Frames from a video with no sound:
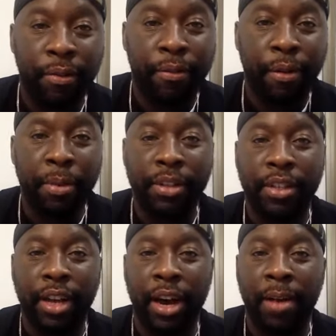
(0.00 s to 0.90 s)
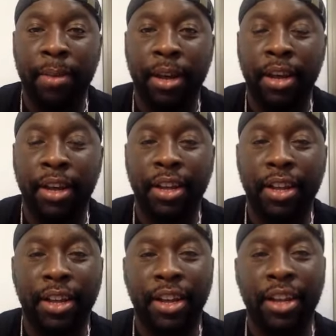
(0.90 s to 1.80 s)
From this side, man.
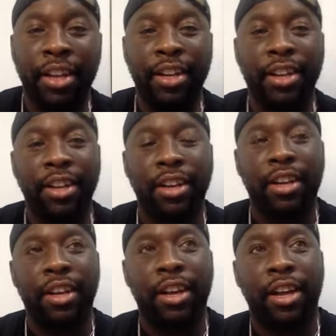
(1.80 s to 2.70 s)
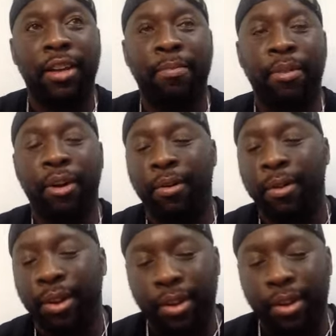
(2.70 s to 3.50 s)
And bro,